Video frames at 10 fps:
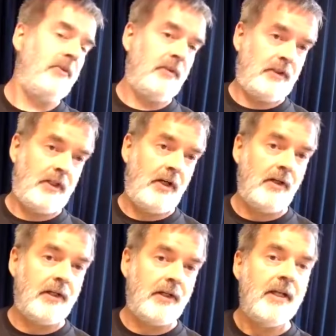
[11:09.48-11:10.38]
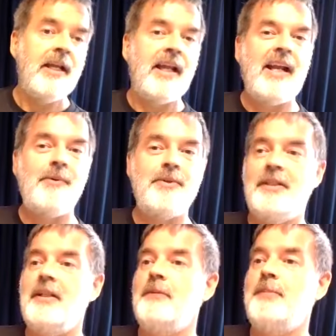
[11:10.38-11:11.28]
follow God. And I
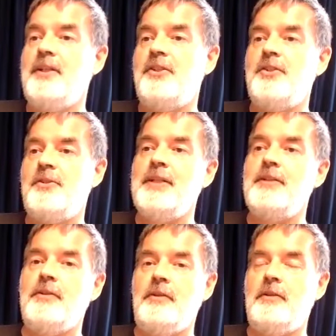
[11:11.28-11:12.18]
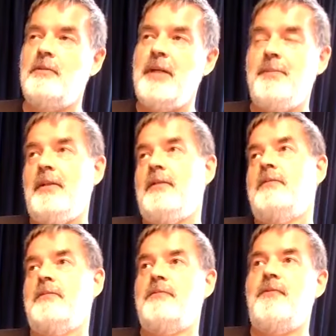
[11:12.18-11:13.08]
was a little bit judgmental, or maybe